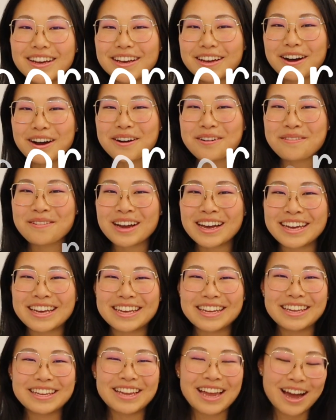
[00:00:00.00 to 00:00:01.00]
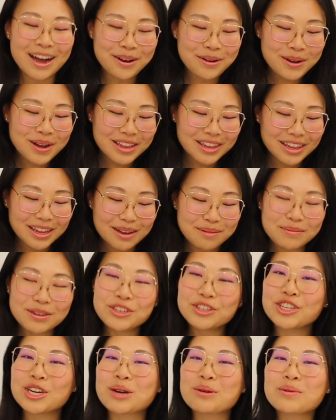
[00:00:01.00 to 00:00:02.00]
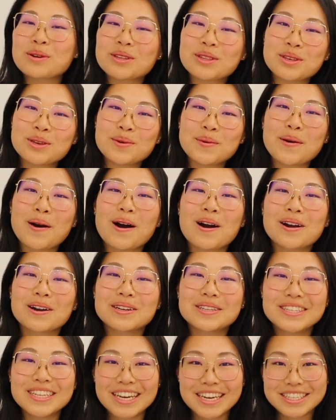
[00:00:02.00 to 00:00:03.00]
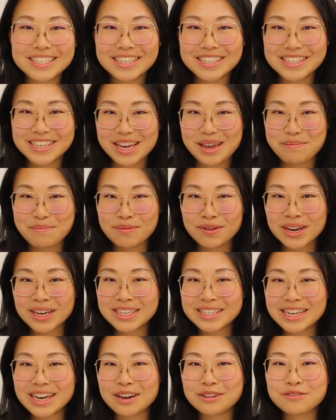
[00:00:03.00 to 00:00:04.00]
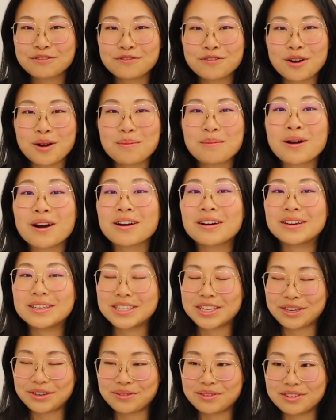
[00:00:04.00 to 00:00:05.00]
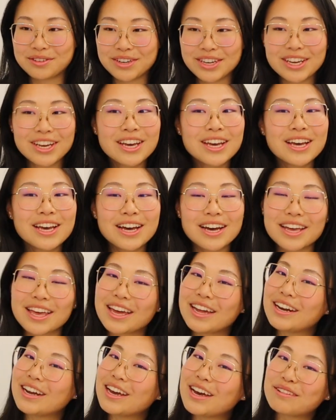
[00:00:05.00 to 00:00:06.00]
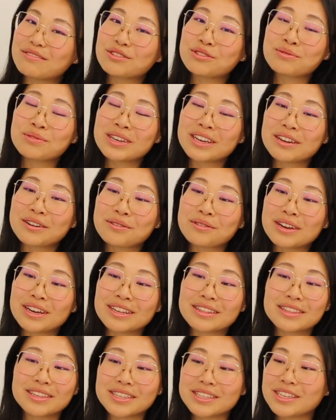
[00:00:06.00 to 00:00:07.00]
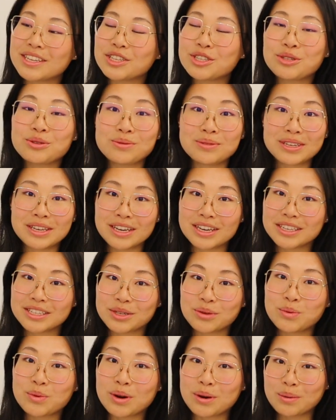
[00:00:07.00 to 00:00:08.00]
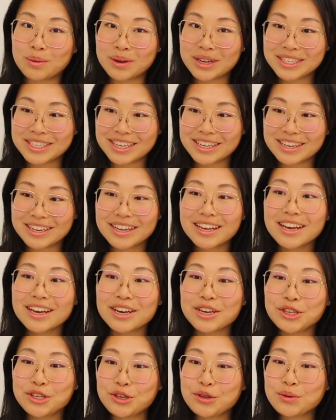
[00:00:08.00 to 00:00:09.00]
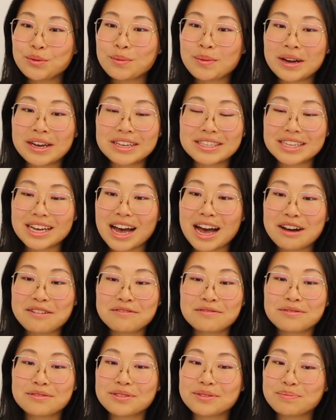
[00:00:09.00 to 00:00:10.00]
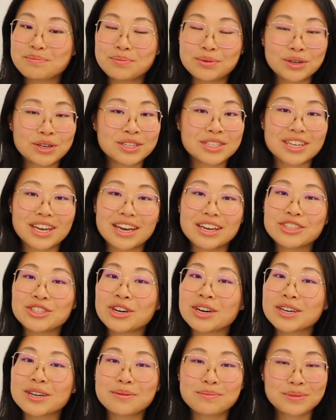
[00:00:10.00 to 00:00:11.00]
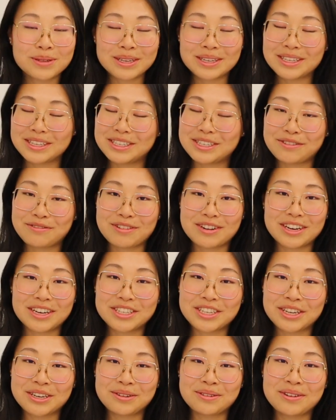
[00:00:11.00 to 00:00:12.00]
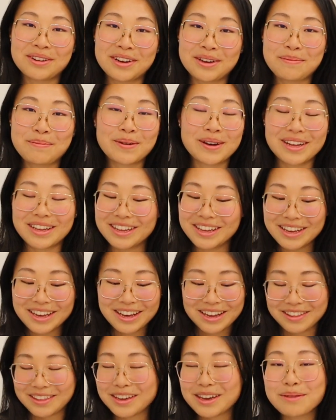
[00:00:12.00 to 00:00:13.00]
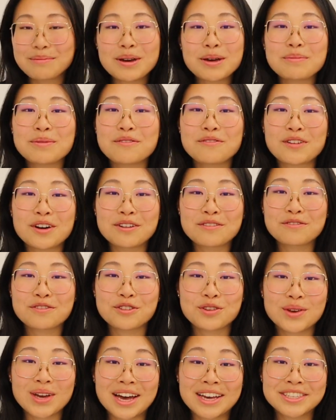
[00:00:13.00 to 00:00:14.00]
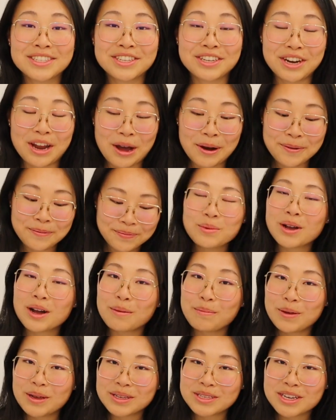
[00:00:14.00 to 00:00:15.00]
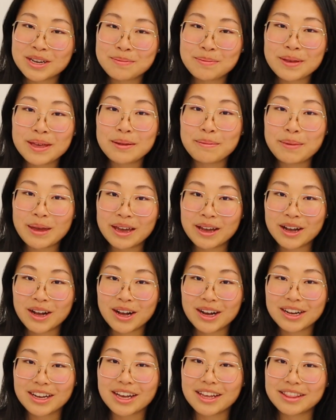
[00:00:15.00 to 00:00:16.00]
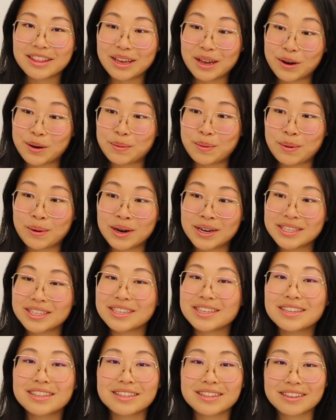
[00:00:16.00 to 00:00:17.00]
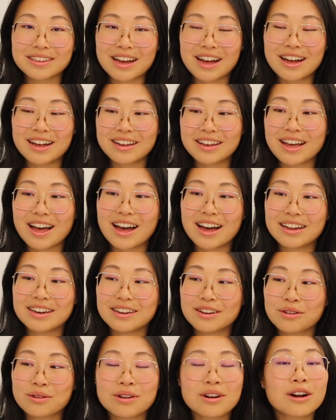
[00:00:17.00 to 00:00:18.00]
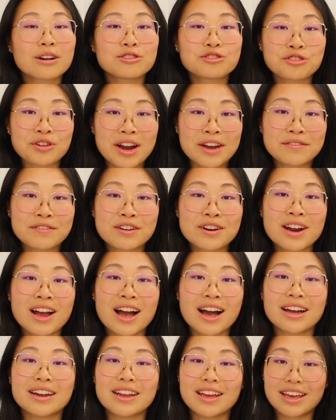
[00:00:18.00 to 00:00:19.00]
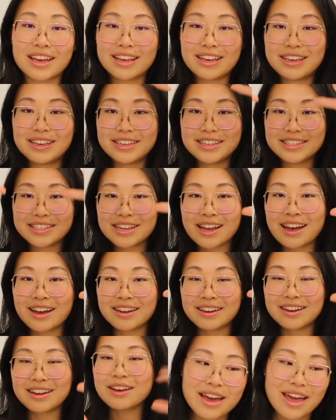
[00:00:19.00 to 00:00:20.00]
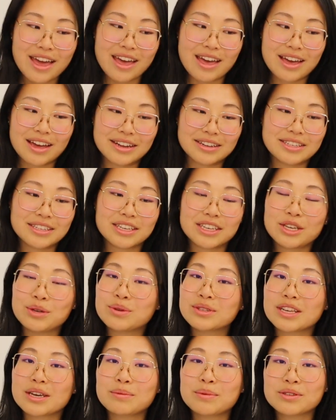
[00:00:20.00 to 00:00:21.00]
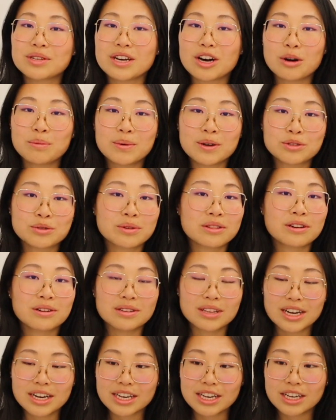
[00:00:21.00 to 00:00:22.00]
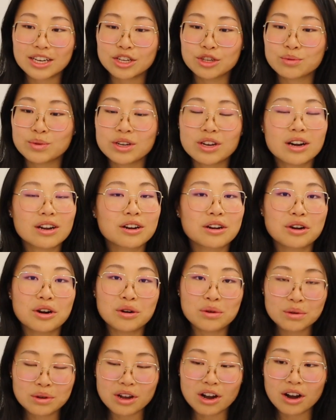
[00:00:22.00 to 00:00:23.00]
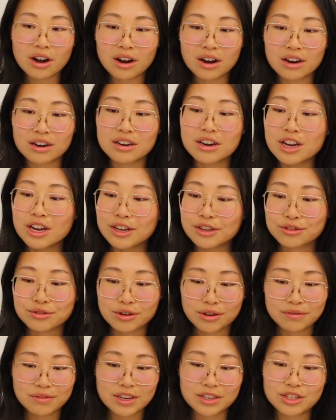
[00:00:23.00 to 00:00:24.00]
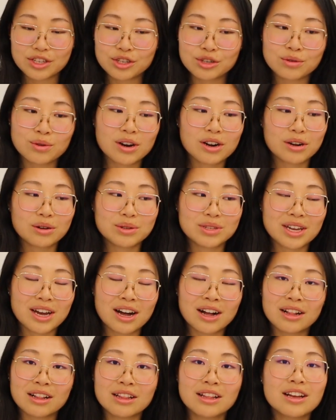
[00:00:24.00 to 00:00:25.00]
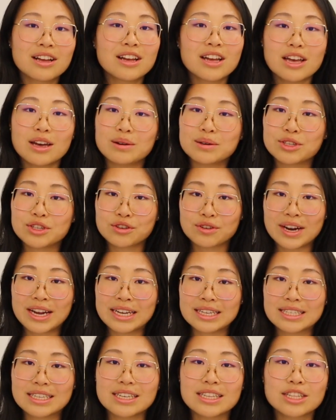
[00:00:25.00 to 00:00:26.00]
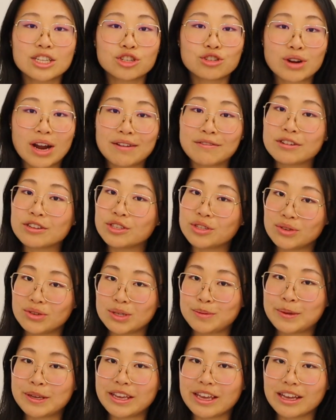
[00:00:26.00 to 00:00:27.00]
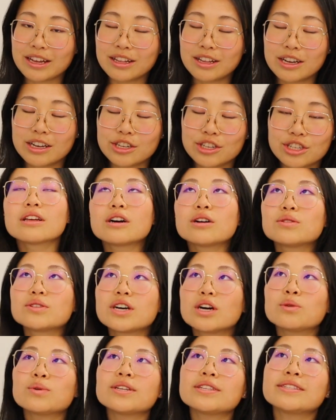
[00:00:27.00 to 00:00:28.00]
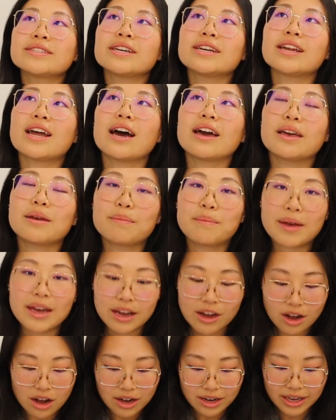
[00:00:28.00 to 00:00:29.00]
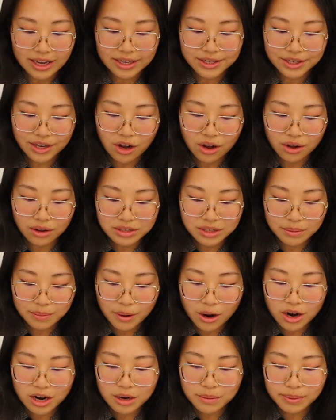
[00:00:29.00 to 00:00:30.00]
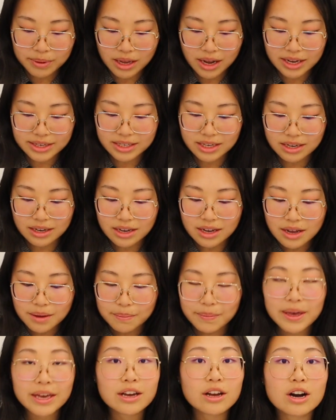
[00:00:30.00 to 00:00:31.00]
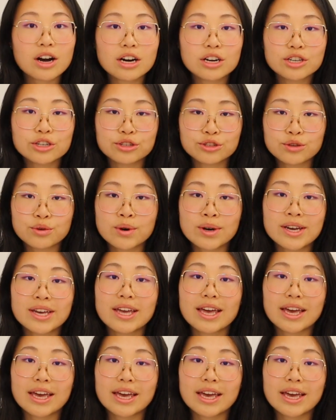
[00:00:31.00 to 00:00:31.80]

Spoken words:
All right, now let me share with you our day-to-day breakdown from our itinerary. Again, I have to reiterate, this is unique to what we did. You might have booked a completely different itinerary, but I think it might be fun for you guys to know. We got picked up in Bangkok at the airport. The guy had, or our driver had, a sign, and he was able to help us with our luggage. We got our own car, drove us to our hotel. It was great. The drivers do speak English. The hotel we stayed at in Bangkok is called Park Plaza Bangkok Soi